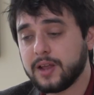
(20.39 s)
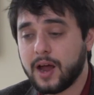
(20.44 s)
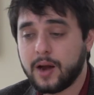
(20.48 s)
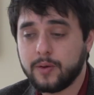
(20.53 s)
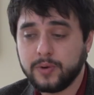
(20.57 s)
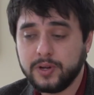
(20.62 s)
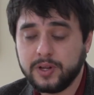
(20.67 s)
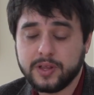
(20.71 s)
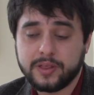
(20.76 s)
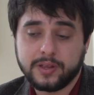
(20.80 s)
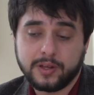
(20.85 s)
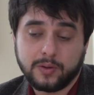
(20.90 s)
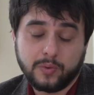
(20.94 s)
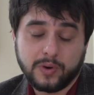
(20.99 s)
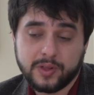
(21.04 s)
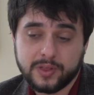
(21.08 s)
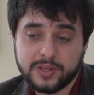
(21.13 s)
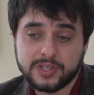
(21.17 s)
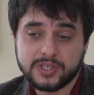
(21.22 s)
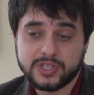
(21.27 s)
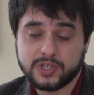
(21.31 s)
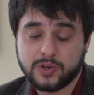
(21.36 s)
really think one
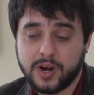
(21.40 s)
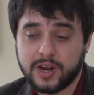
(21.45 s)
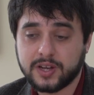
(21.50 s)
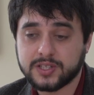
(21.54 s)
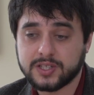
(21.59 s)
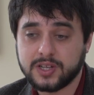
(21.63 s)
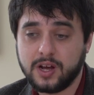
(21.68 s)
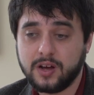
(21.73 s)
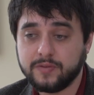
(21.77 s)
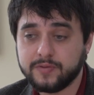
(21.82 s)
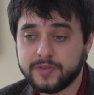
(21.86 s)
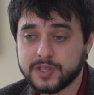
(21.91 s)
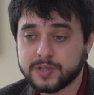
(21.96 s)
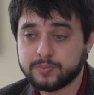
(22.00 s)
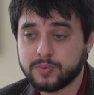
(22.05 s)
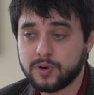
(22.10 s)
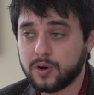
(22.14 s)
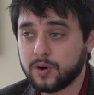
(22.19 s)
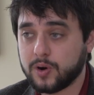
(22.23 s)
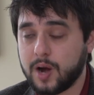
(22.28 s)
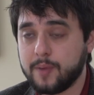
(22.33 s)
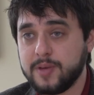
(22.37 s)
of the strengths of this
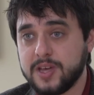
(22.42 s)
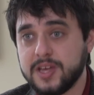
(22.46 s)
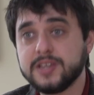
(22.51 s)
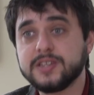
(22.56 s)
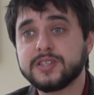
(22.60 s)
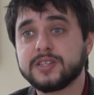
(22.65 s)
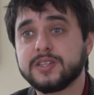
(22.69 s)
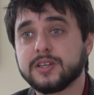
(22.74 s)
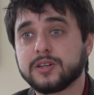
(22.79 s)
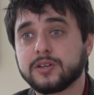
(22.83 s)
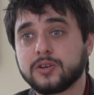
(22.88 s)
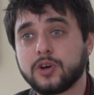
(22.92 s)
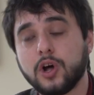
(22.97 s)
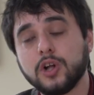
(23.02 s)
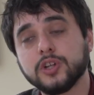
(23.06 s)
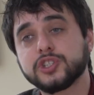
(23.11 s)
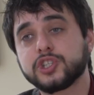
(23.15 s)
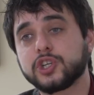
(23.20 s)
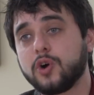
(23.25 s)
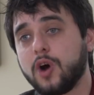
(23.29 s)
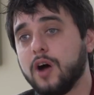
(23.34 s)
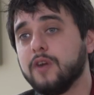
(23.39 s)
program is the
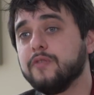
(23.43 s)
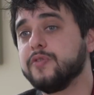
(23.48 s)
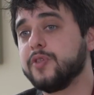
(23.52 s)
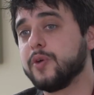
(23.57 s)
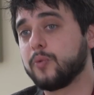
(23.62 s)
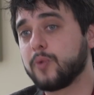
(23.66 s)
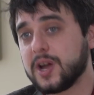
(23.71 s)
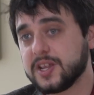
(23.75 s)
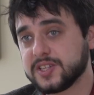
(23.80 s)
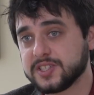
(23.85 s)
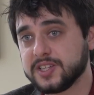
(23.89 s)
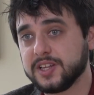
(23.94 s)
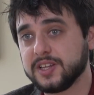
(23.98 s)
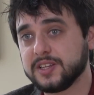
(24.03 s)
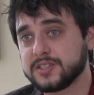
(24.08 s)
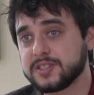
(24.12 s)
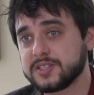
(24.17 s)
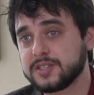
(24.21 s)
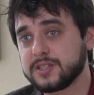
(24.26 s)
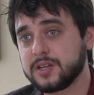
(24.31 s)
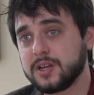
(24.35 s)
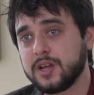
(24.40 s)
culture of the
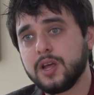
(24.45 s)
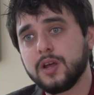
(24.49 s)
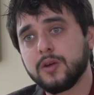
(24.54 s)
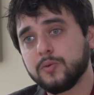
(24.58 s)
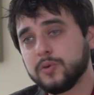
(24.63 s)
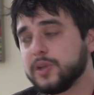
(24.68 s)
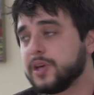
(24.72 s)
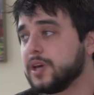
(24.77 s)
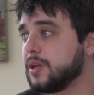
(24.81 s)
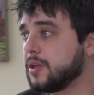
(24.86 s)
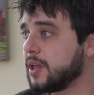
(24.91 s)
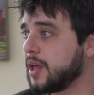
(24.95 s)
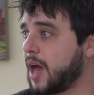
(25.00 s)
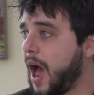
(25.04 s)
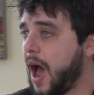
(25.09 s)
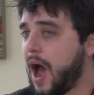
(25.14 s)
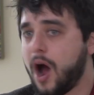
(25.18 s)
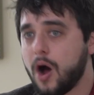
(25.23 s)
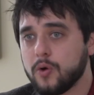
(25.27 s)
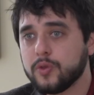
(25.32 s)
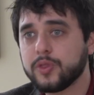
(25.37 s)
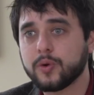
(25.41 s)
residents, really
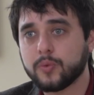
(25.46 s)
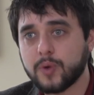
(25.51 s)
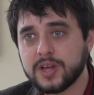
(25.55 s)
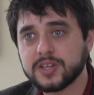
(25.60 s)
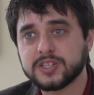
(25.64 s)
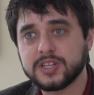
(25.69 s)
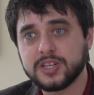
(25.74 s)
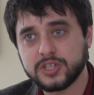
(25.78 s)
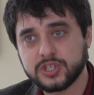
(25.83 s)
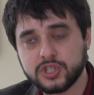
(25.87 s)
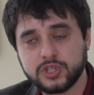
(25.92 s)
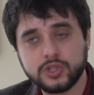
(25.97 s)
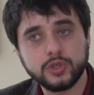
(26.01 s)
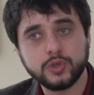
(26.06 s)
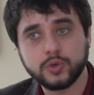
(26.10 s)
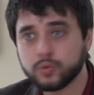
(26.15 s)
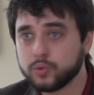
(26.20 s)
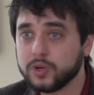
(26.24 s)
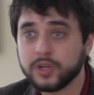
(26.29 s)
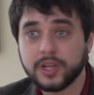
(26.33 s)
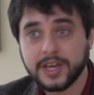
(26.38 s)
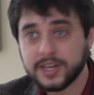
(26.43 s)
how the residents
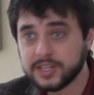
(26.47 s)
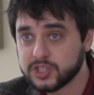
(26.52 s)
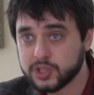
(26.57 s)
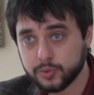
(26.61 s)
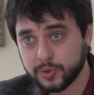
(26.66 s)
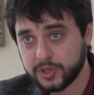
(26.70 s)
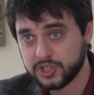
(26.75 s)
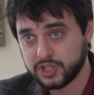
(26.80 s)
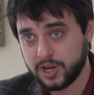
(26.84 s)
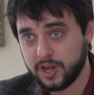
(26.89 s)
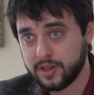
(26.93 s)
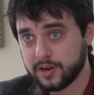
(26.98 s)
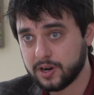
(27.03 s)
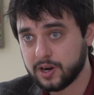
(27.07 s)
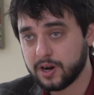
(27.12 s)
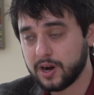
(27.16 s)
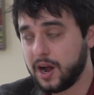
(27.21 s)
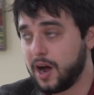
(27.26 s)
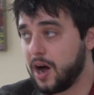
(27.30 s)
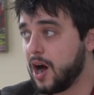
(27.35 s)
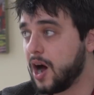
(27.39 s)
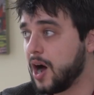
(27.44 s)
do relate to each
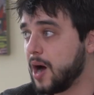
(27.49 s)
other.